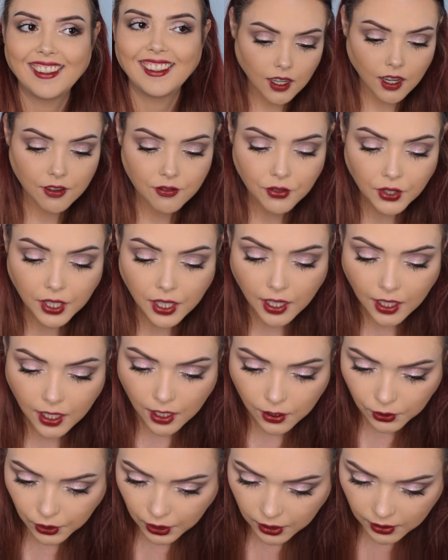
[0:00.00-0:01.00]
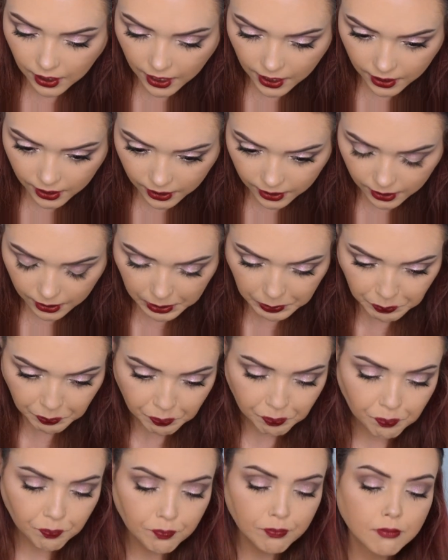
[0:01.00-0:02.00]
I feel like I look like a
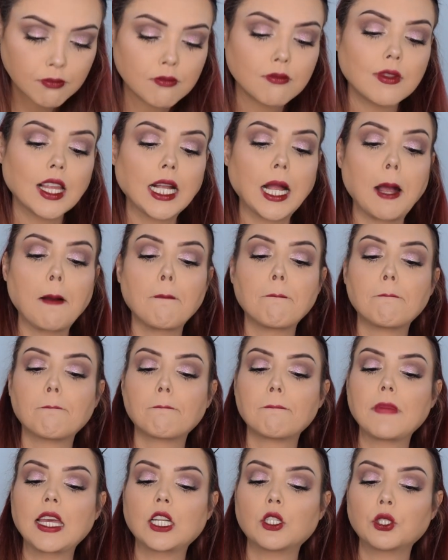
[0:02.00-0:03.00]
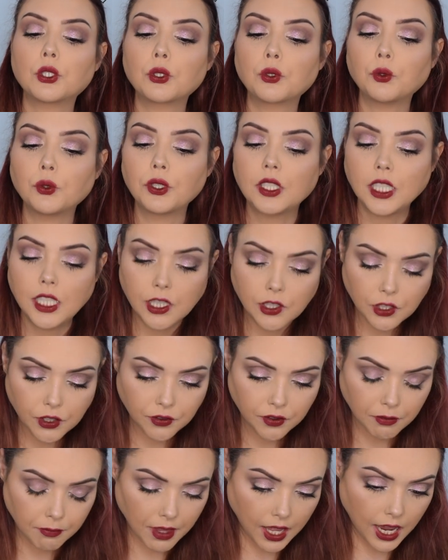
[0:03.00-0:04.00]
like a middle school teacher
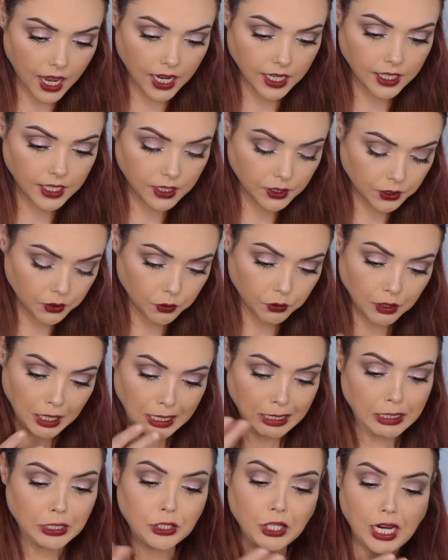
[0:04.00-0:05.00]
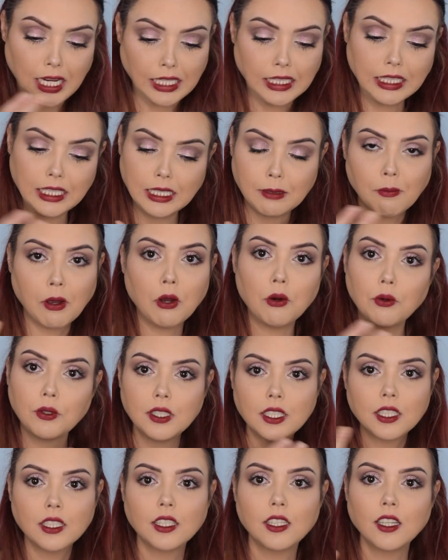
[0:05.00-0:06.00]
from the 80s who like chain
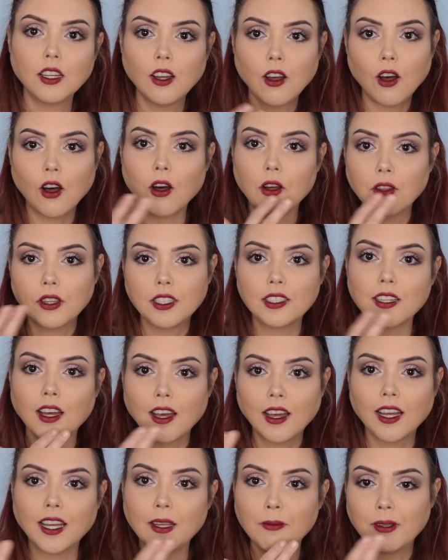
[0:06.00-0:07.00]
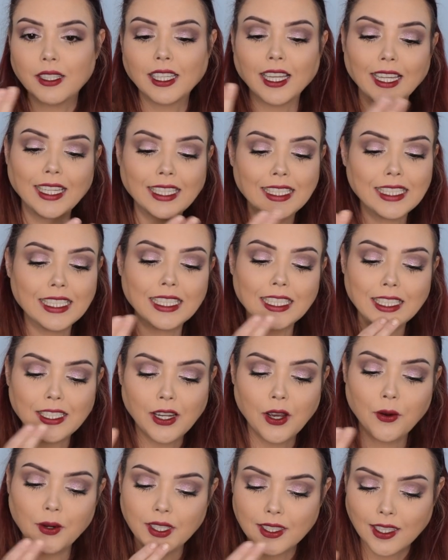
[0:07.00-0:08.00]
smoked all the time and like didn't
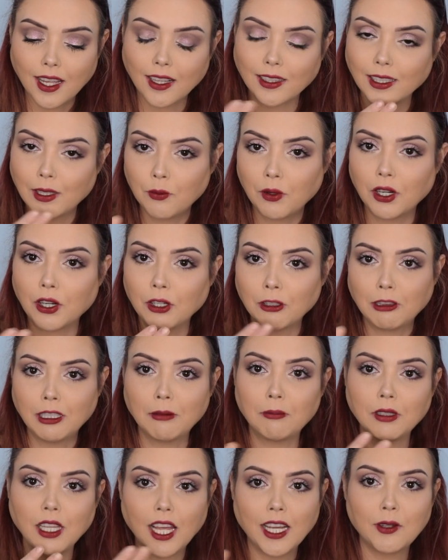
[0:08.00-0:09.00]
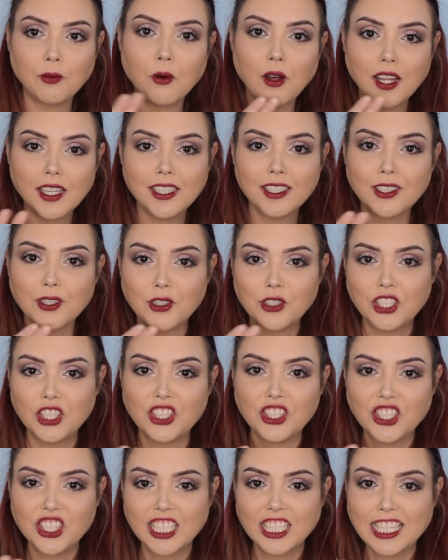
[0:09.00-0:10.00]
know exactly where her lip line was. So
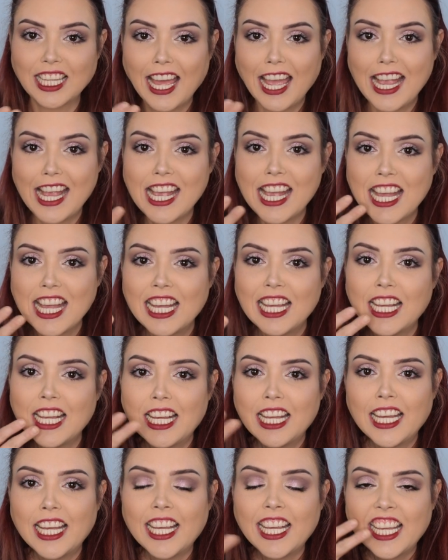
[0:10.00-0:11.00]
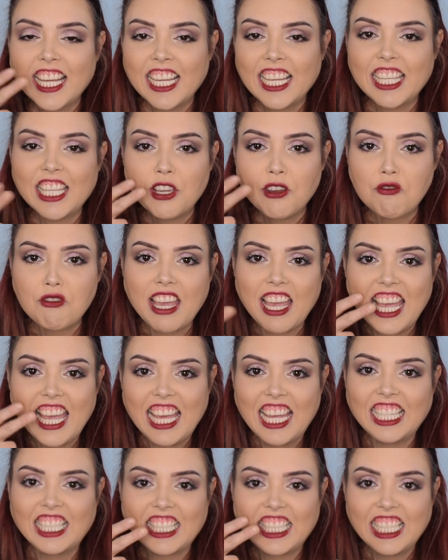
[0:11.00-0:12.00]
she's just like, You
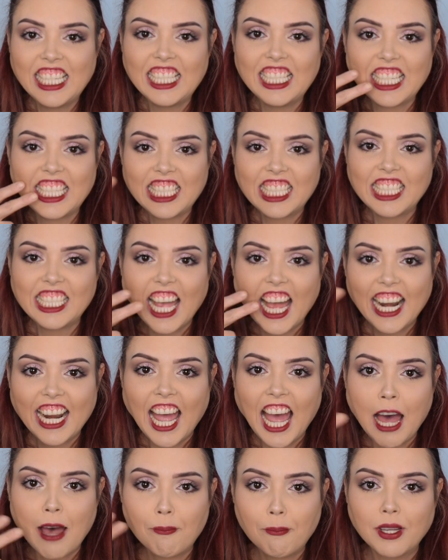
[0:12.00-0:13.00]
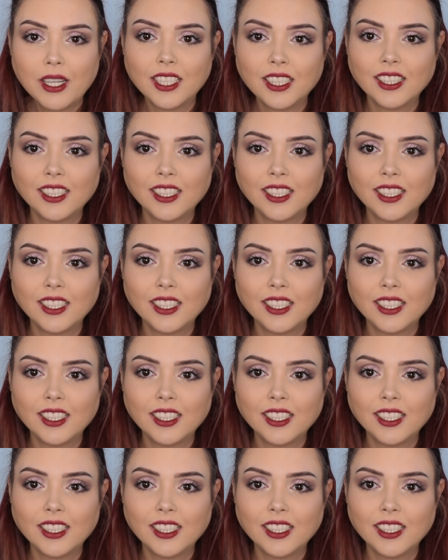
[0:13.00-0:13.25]
kids need to shut up.